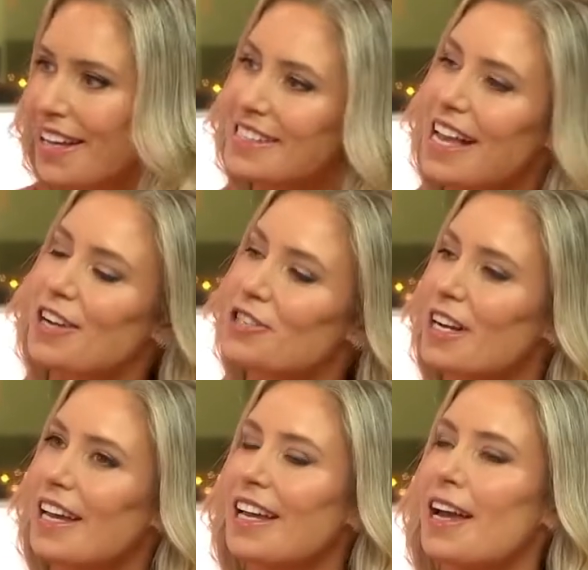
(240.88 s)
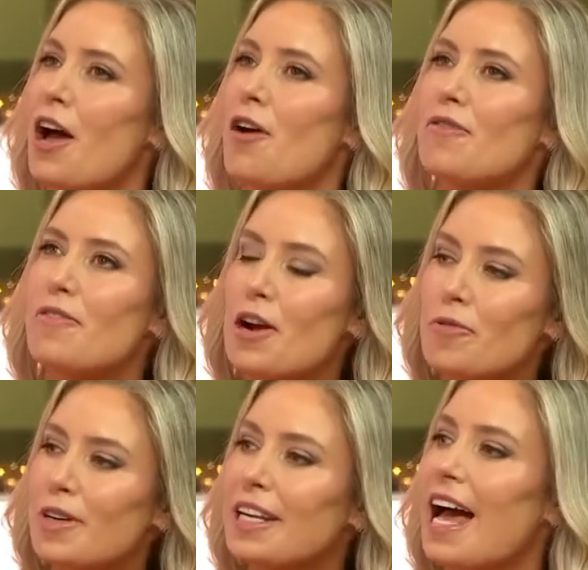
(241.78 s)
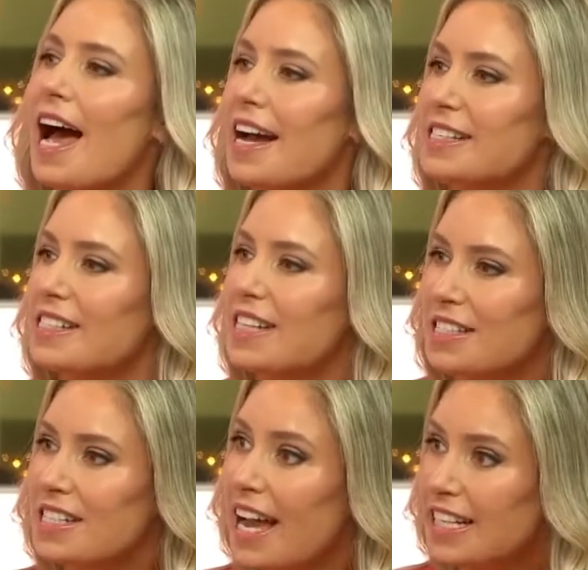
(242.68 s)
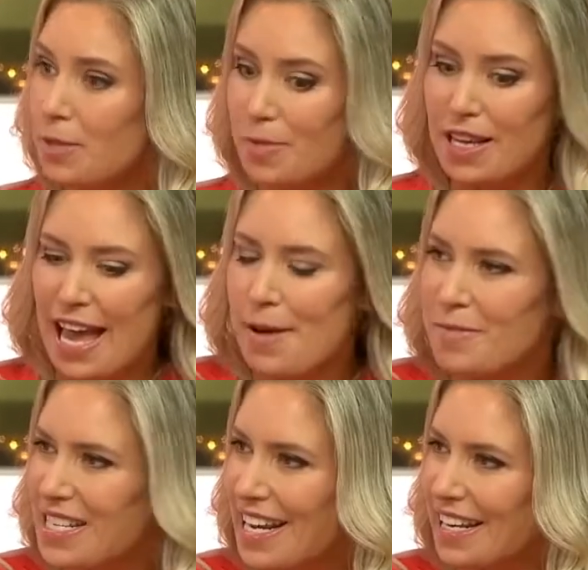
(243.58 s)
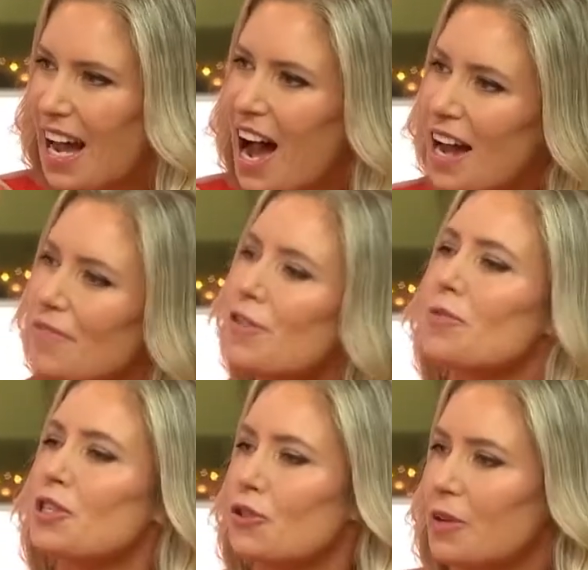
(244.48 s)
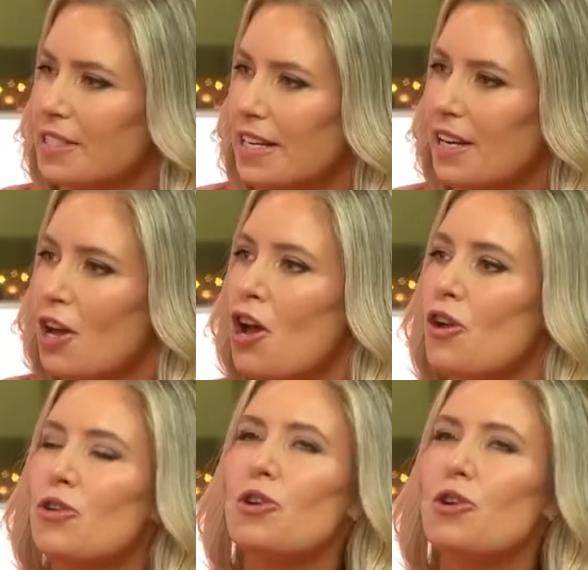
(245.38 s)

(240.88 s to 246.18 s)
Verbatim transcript: is actually very relaxed, doesn't like to be hemmed in, can't feel restricted. Mm.